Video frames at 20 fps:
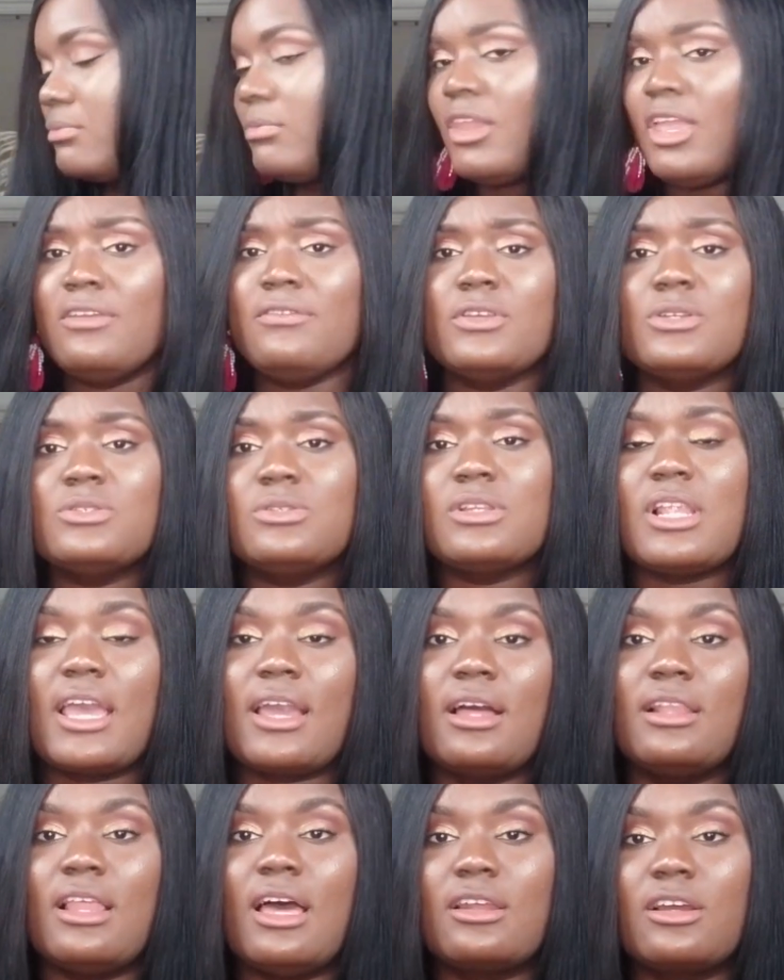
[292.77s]
if you do like
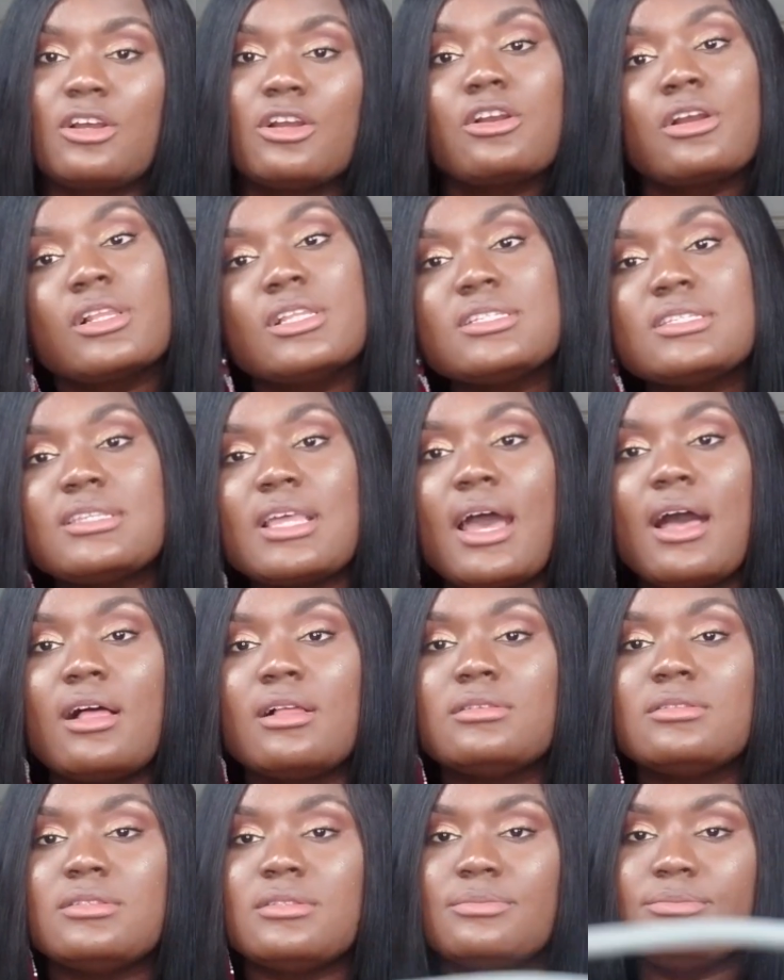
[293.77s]
a lot of curly
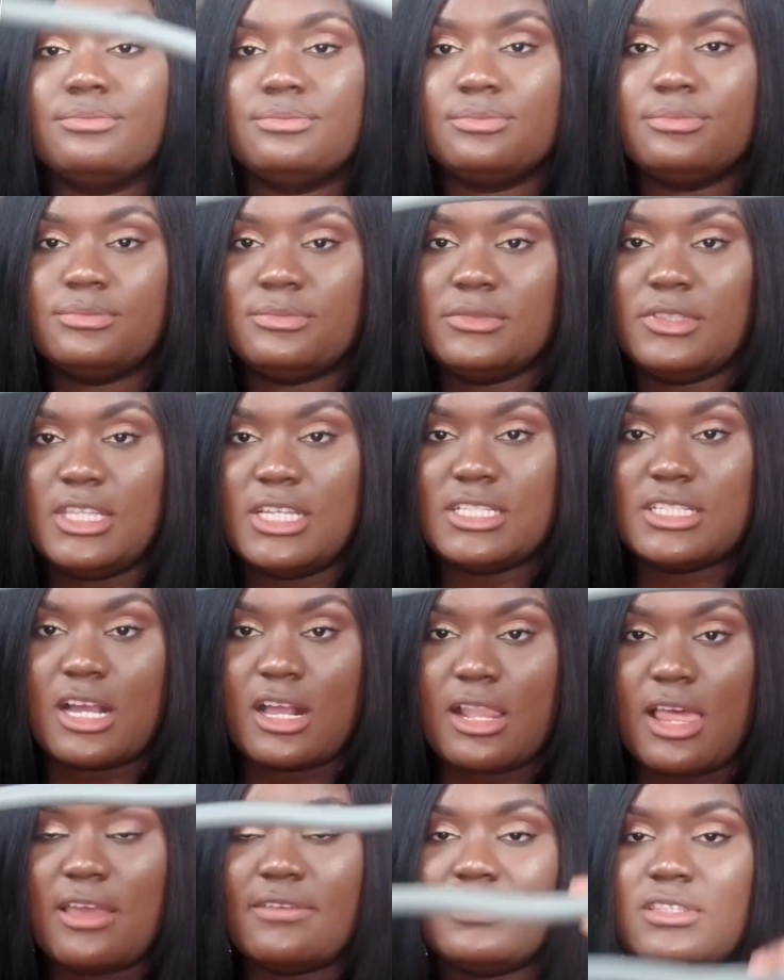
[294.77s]
styles, these are
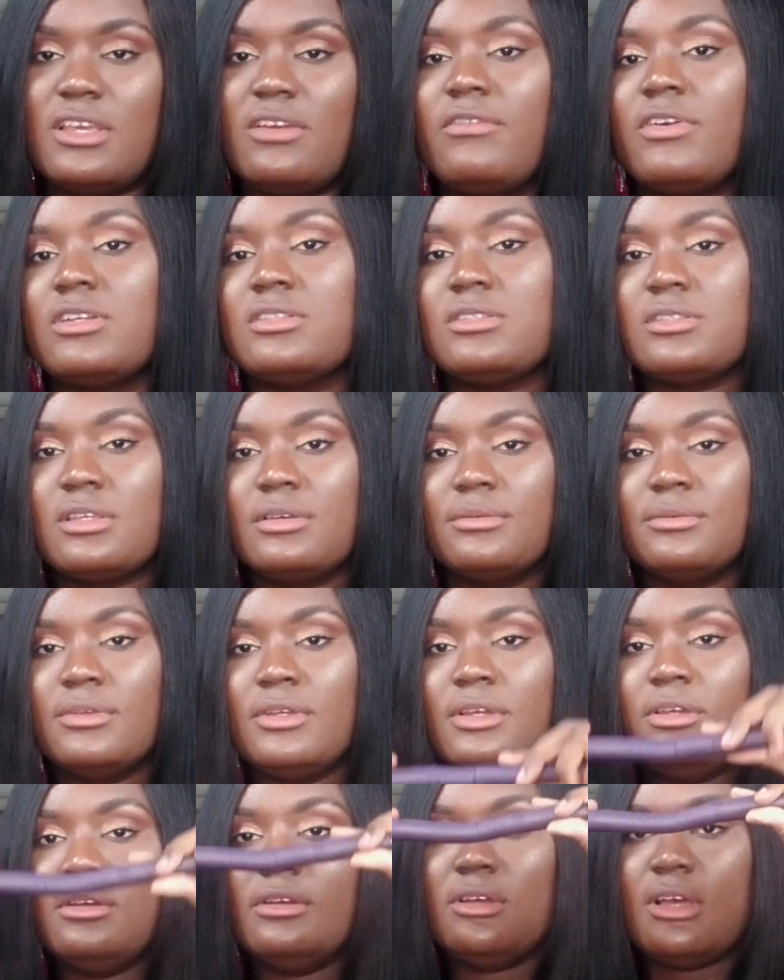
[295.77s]
lifesavers.
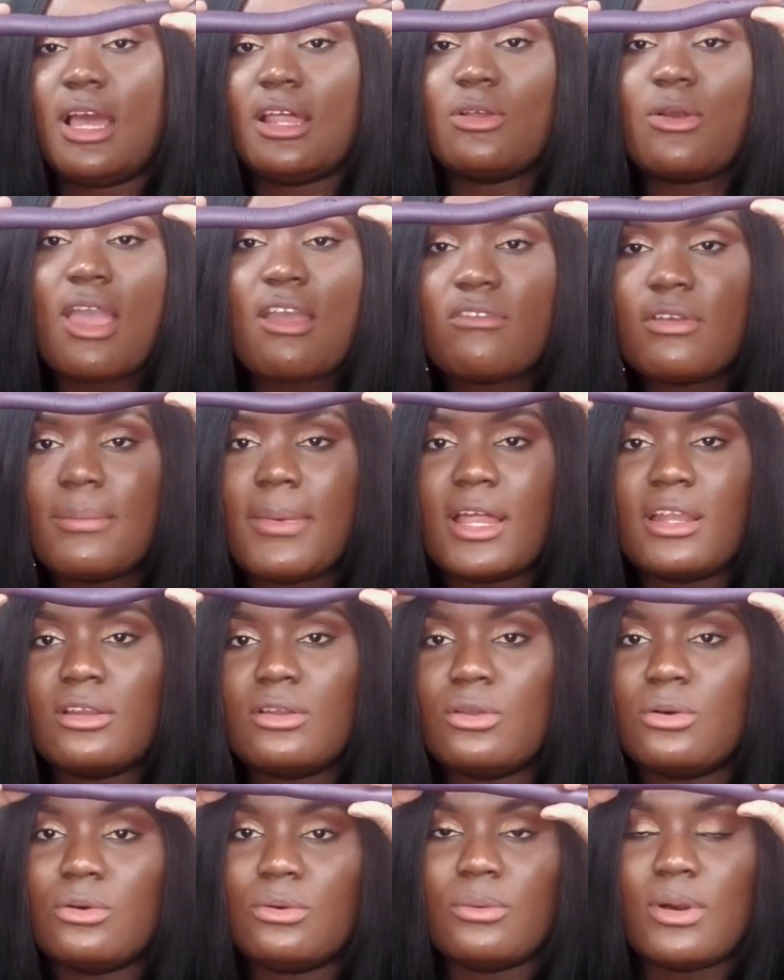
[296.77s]
I know everybody
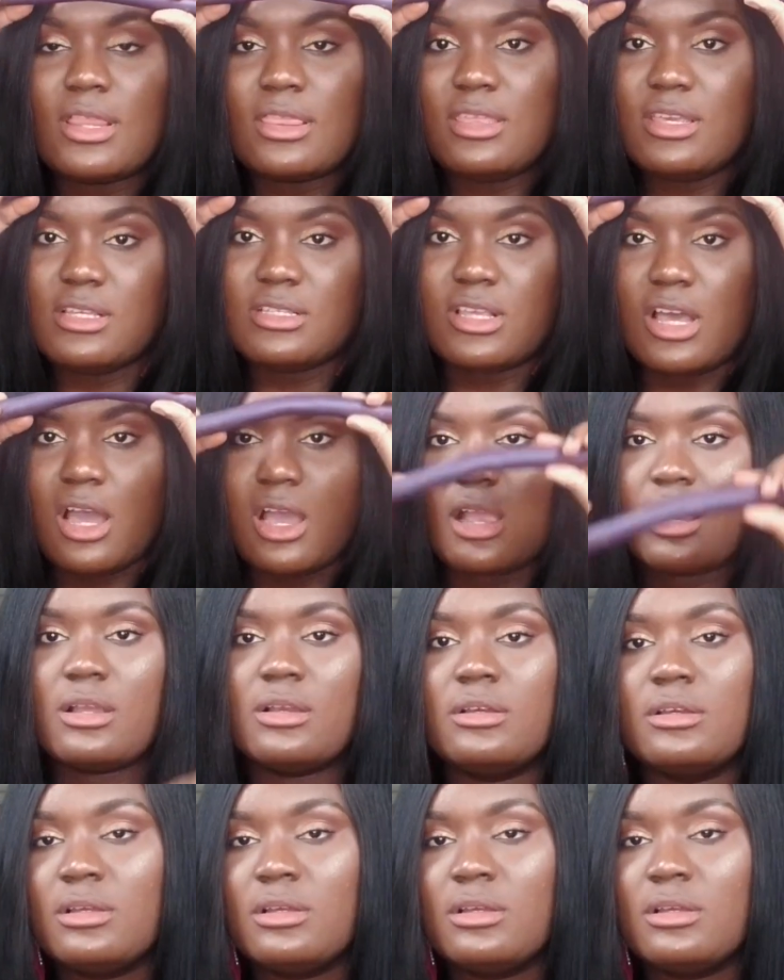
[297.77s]
know what these are.